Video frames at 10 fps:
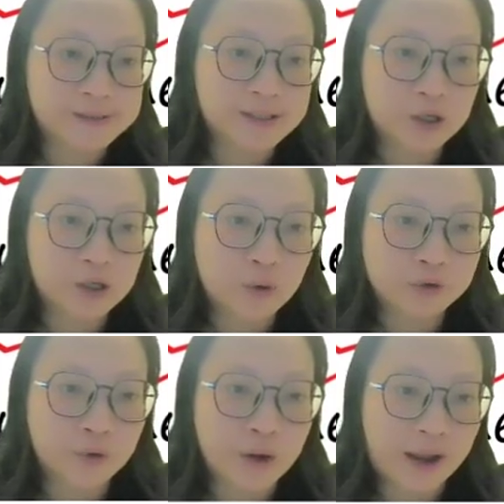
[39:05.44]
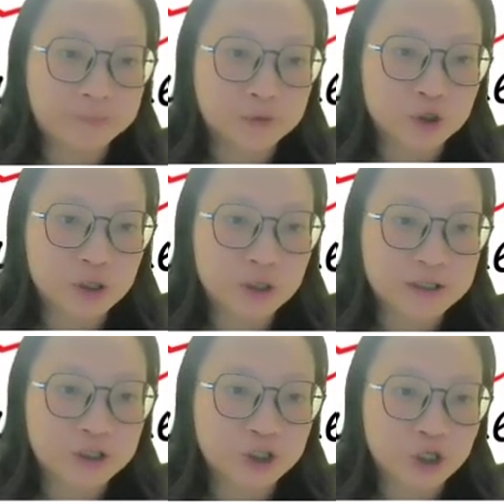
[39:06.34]
is equal to mg,
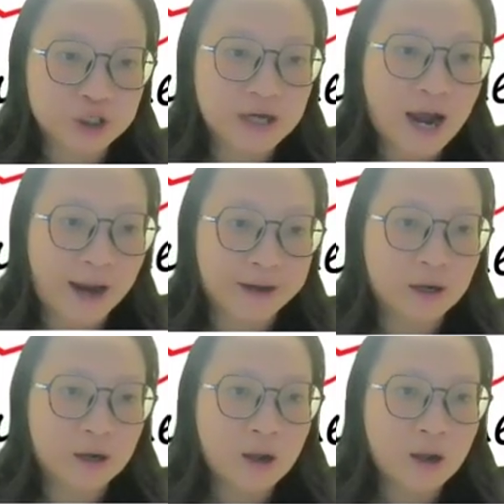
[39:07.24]
the change in height.